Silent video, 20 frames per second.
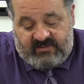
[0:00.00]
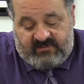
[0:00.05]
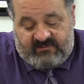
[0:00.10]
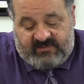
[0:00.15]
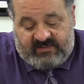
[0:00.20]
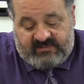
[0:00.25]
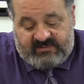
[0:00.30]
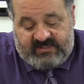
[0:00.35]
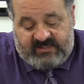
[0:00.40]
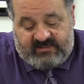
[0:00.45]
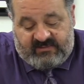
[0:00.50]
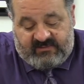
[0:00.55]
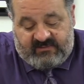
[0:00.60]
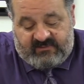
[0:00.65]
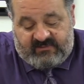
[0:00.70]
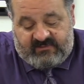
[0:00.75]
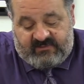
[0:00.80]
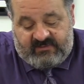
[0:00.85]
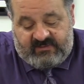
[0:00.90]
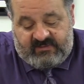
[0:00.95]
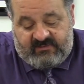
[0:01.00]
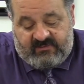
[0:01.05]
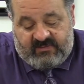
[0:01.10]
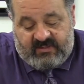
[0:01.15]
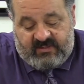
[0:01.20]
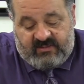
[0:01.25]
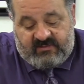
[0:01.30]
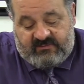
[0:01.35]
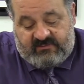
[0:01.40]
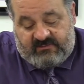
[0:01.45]
if I'll take this sleeve
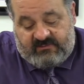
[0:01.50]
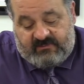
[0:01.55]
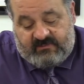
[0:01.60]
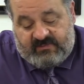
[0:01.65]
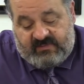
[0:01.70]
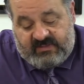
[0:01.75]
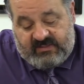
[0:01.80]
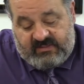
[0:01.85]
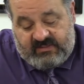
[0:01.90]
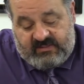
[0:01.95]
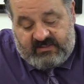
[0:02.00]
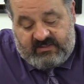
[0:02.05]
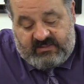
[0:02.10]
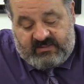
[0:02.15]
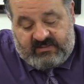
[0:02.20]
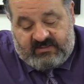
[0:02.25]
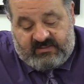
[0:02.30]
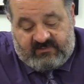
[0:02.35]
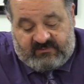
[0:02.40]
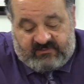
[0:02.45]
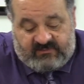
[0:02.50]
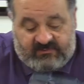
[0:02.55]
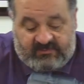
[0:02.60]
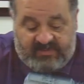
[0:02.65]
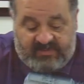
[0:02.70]
off, this is